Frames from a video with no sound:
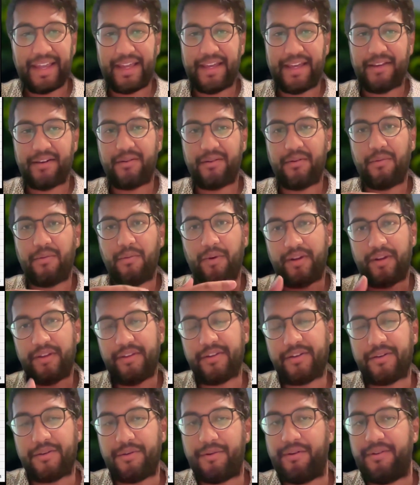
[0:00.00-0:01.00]
And
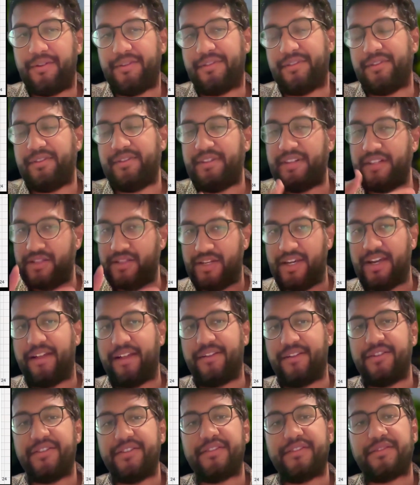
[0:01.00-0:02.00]
one of the goals and the
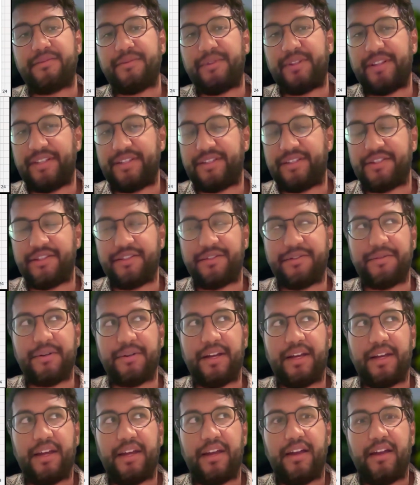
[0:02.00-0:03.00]
challenges is really
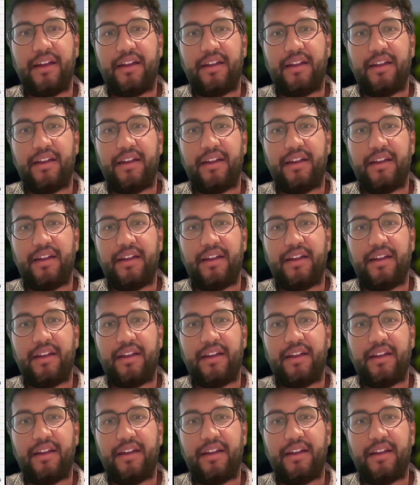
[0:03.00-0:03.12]
to